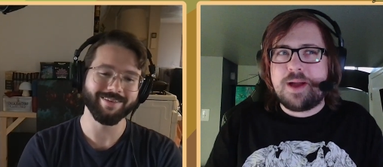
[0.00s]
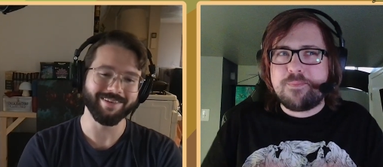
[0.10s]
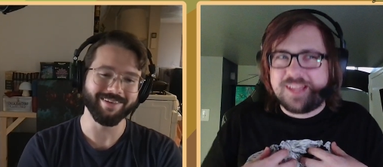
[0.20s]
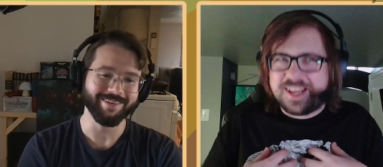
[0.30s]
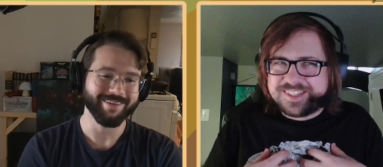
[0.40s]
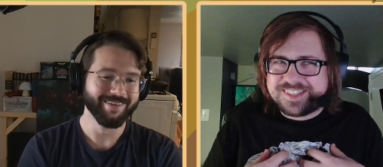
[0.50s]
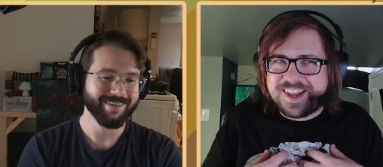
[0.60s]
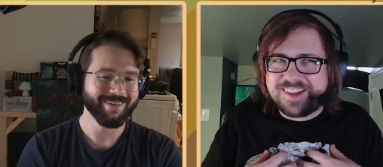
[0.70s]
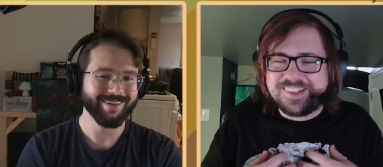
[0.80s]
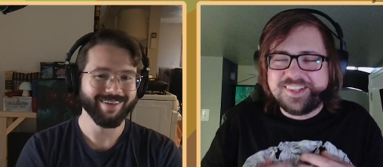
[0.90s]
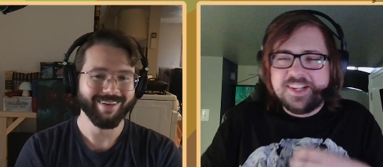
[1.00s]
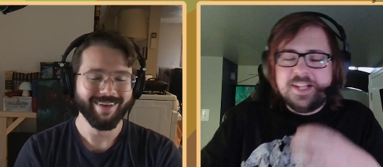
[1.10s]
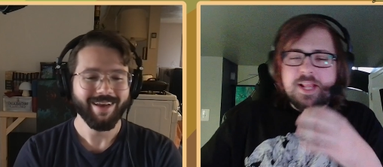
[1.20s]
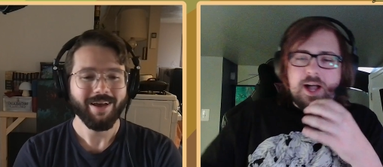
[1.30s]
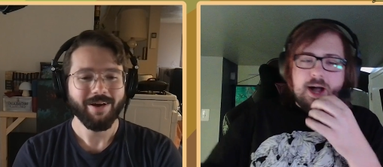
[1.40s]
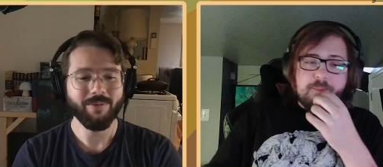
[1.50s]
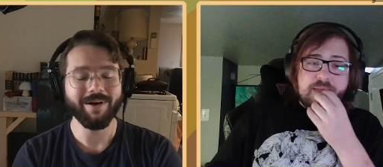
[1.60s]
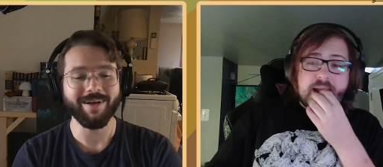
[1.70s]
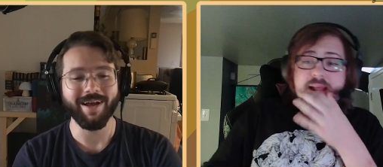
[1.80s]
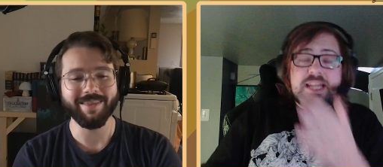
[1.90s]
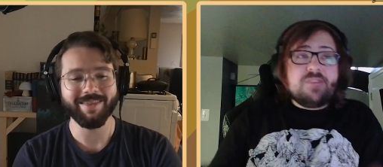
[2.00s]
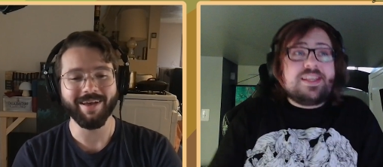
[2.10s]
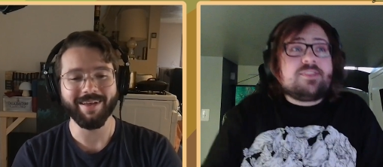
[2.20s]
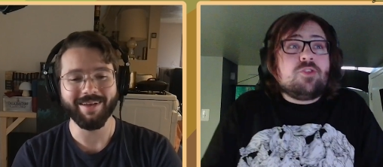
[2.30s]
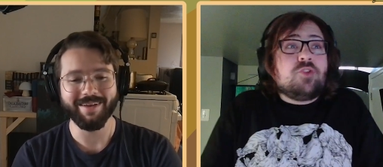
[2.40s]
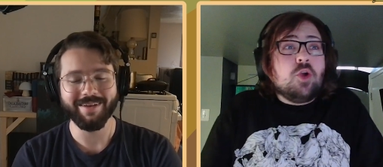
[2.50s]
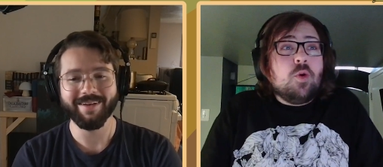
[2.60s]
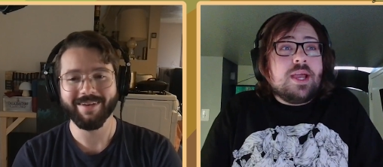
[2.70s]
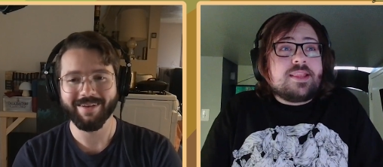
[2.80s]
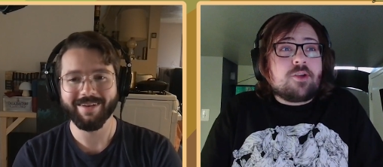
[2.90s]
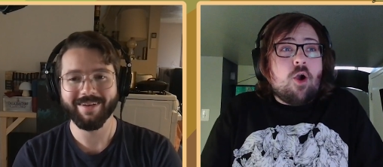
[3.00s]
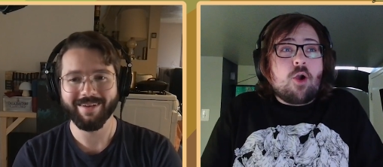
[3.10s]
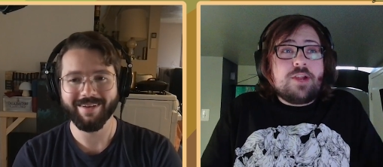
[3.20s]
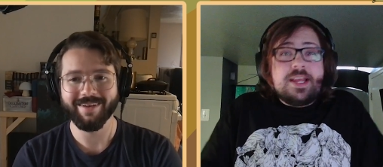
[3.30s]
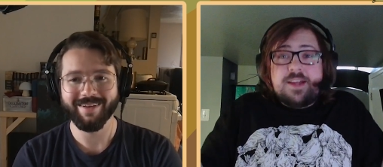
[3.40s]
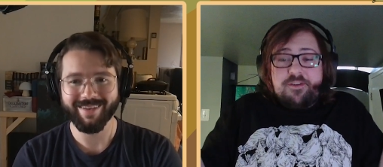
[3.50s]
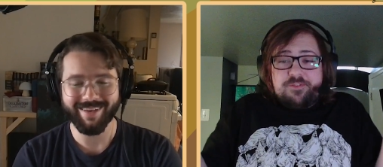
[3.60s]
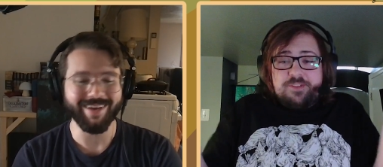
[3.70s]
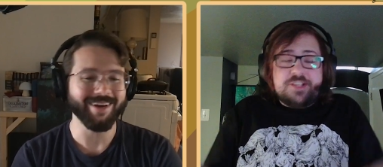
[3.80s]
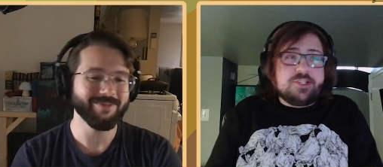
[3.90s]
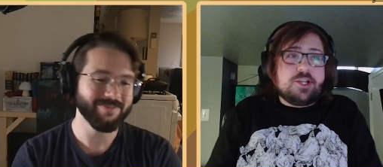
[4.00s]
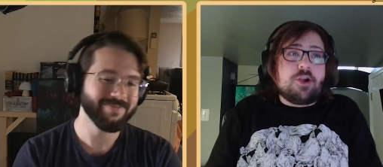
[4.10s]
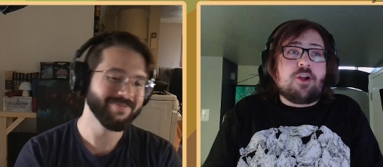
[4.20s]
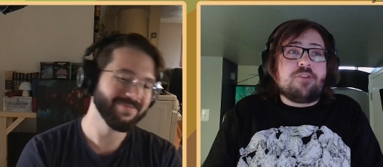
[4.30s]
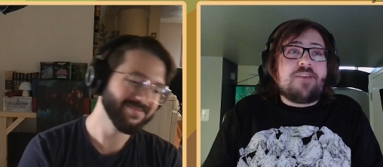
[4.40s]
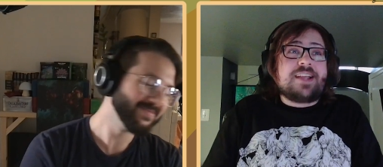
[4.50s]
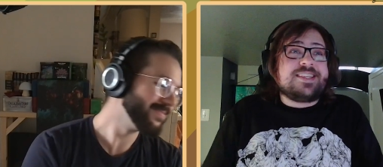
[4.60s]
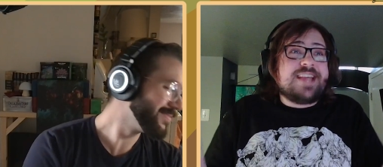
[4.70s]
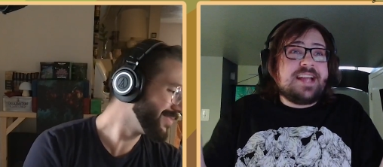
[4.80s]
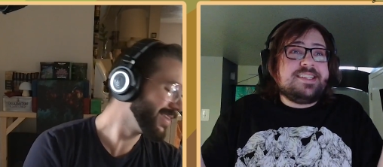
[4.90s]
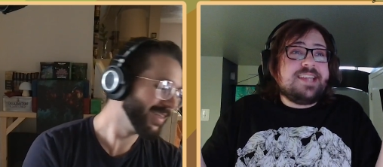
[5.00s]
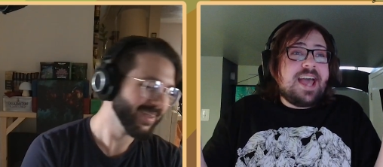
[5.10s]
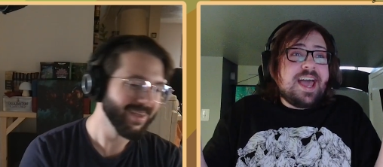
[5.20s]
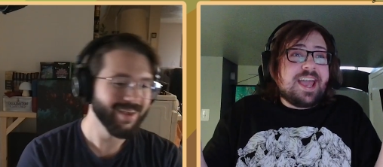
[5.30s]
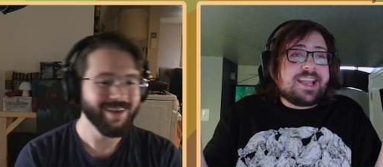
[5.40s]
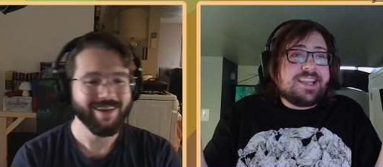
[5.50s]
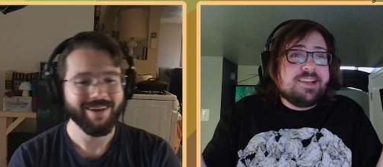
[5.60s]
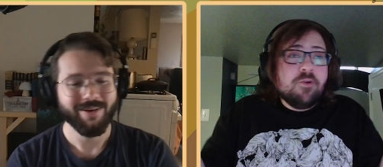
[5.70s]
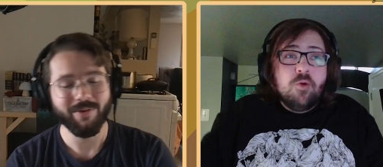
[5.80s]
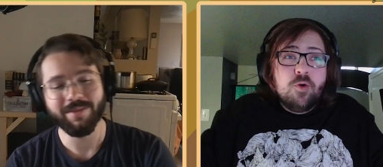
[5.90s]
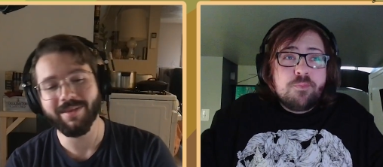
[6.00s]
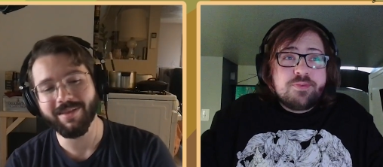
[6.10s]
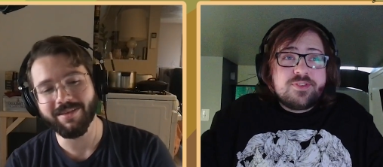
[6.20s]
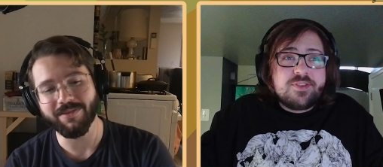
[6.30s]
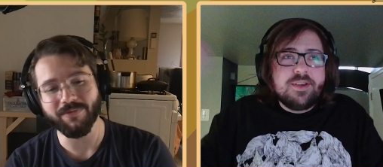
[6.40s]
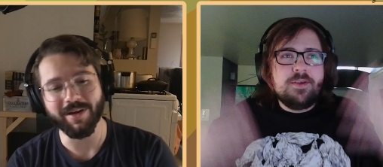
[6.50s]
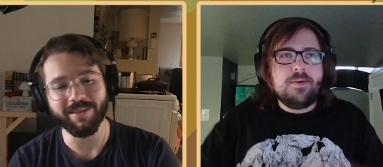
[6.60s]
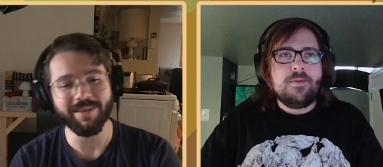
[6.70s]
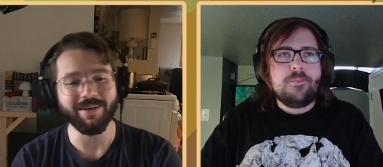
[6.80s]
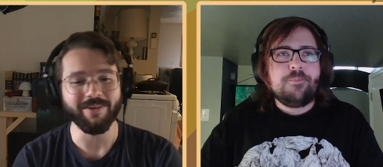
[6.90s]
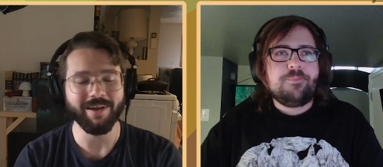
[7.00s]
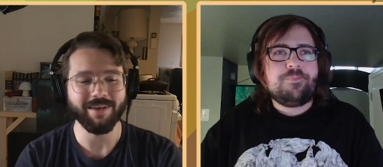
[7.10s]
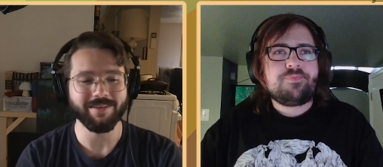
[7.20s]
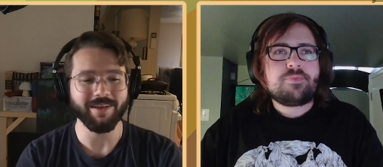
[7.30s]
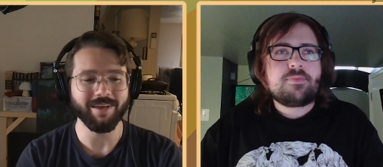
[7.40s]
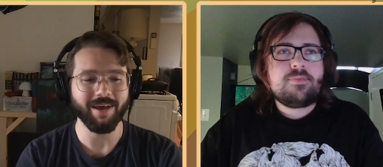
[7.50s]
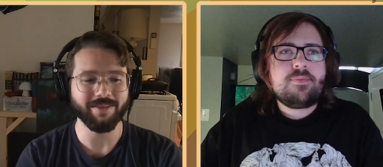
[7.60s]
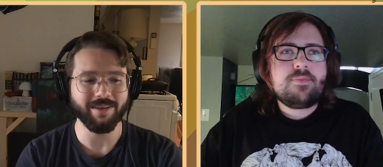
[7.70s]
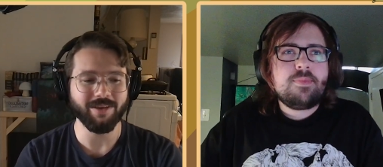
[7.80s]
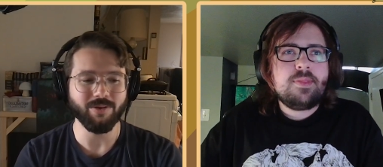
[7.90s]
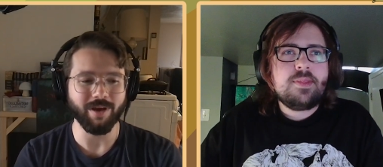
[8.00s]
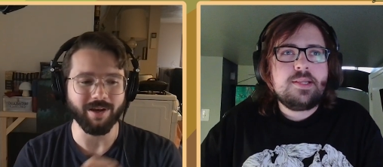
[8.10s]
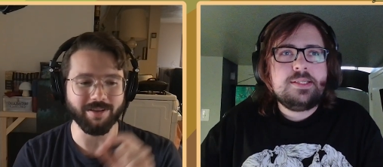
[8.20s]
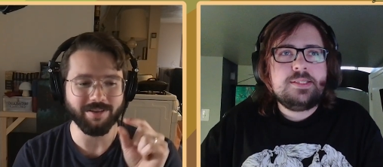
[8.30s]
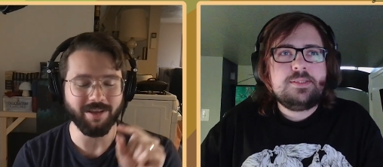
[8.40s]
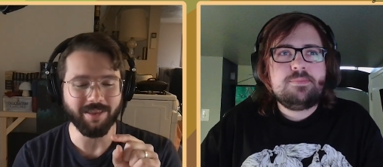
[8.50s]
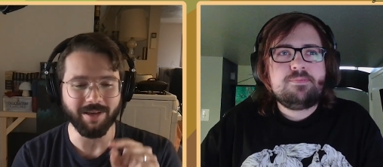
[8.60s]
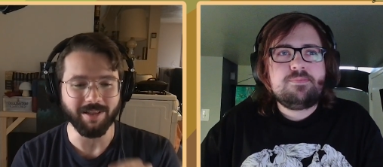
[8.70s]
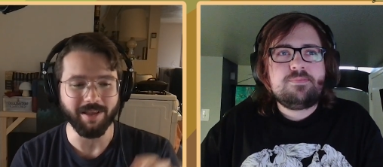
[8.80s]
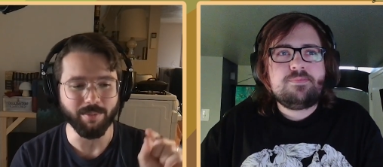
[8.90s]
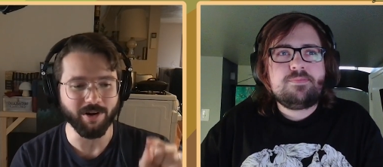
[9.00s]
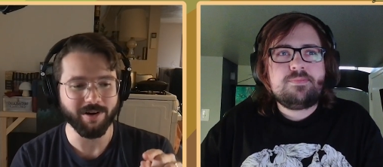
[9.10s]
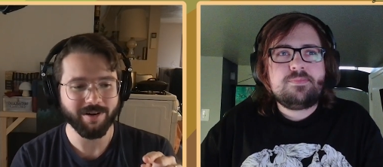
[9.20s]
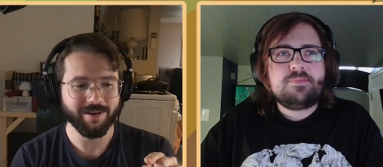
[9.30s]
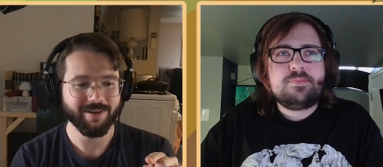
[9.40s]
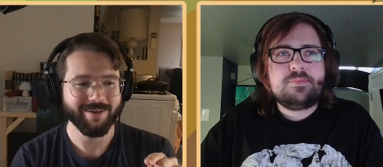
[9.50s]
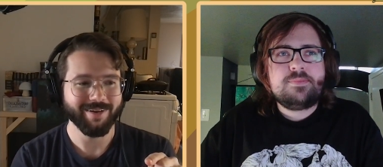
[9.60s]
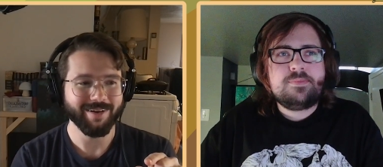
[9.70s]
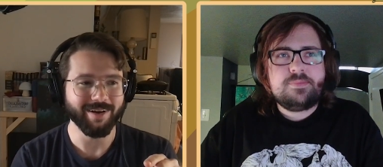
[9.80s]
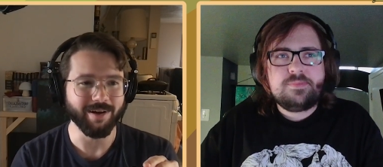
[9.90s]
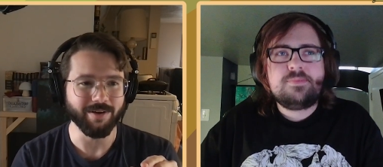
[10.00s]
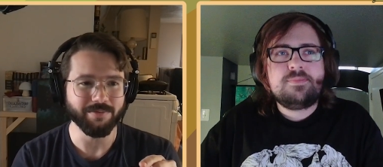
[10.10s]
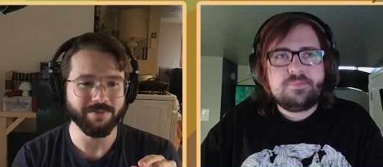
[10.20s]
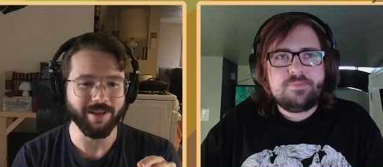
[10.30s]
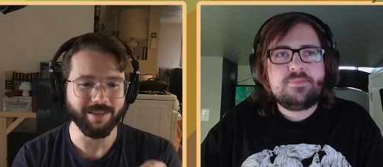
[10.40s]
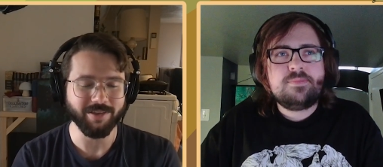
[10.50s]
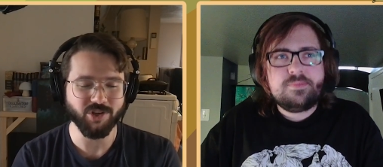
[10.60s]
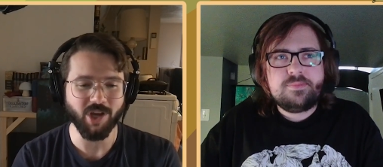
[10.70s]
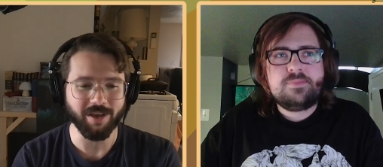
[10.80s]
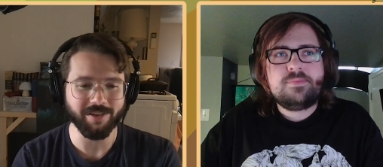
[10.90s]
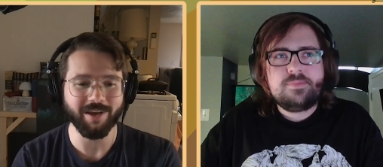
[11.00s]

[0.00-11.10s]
Speaker 1: playstyle. Um, well, and I didn't I, even get I, to do it. There aren't enough yeah. legendary artifacts in that deck.
Speaker 2: Well, I think that's a funny thing, right? Is like I think you kind of see the glimmer of like the chase